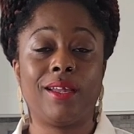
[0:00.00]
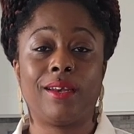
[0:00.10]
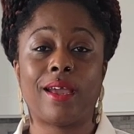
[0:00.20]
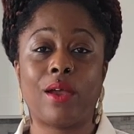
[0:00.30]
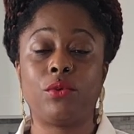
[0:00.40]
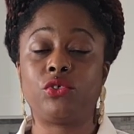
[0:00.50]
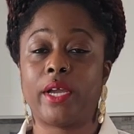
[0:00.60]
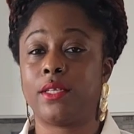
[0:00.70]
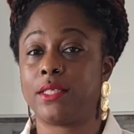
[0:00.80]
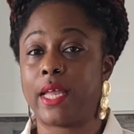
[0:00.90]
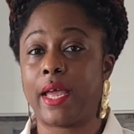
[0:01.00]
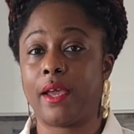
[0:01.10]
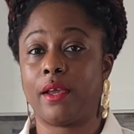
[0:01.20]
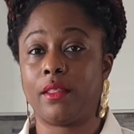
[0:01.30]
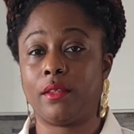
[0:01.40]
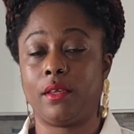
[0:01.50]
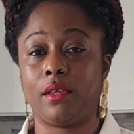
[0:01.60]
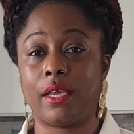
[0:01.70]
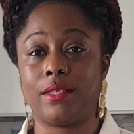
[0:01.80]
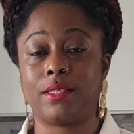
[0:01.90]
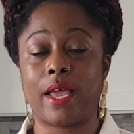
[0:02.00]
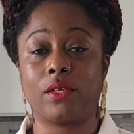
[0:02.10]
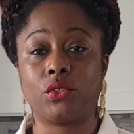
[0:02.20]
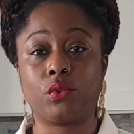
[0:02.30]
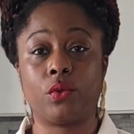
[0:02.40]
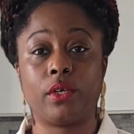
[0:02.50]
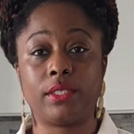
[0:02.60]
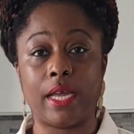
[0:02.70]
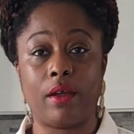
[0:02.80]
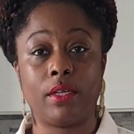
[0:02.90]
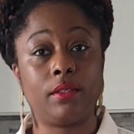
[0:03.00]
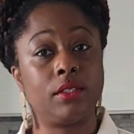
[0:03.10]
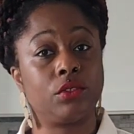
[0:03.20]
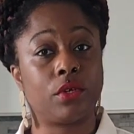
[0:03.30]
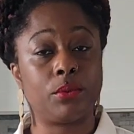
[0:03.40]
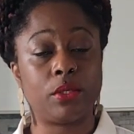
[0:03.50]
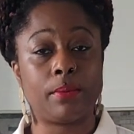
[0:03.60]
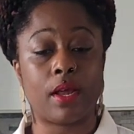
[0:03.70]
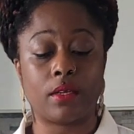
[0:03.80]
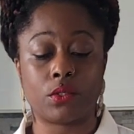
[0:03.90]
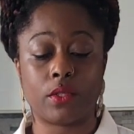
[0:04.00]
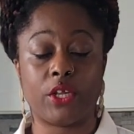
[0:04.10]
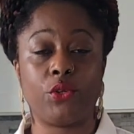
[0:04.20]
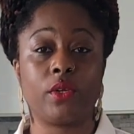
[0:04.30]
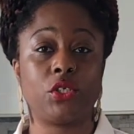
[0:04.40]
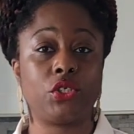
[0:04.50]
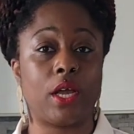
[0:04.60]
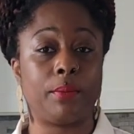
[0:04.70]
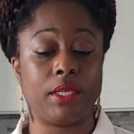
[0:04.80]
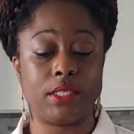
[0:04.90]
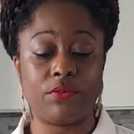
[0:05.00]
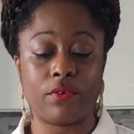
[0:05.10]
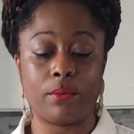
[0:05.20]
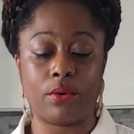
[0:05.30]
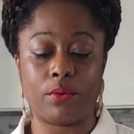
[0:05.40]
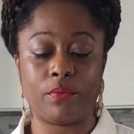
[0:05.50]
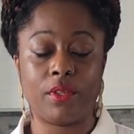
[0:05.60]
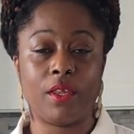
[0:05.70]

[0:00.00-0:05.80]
Now I will try to tag the exact store down in the description box so that you can shop easy from home.